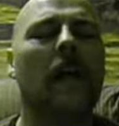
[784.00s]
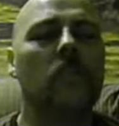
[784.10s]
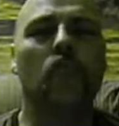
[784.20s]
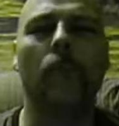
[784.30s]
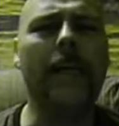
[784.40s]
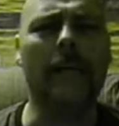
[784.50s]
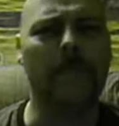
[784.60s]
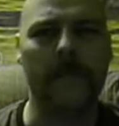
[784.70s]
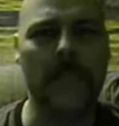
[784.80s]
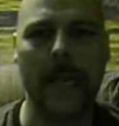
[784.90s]
a dream
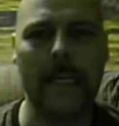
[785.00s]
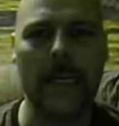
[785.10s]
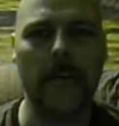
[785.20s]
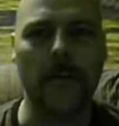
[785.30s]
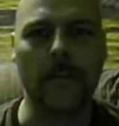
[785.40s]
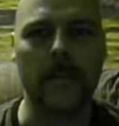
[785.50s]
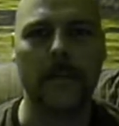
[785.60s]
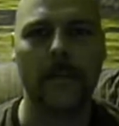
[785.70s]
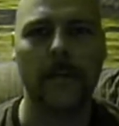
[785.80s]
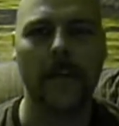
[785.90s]
of 10 years
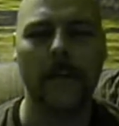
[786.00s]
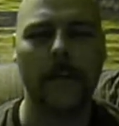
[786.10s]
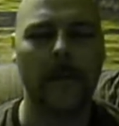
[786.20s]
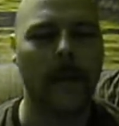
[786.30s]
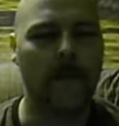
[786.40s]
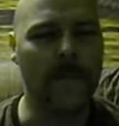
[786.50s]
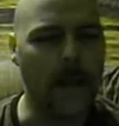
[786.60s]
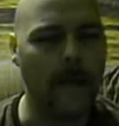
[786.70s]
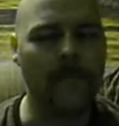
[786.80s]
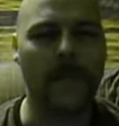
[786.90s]
of the
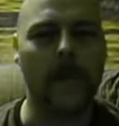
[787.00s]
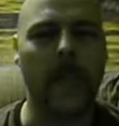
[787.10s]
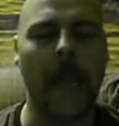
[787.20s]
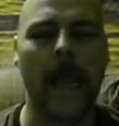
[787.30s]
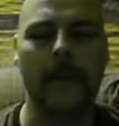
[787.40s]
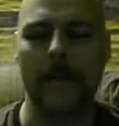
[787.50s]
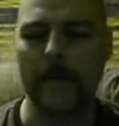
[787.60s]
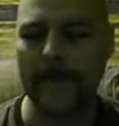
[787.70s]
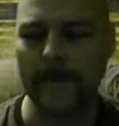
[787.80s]
comfort and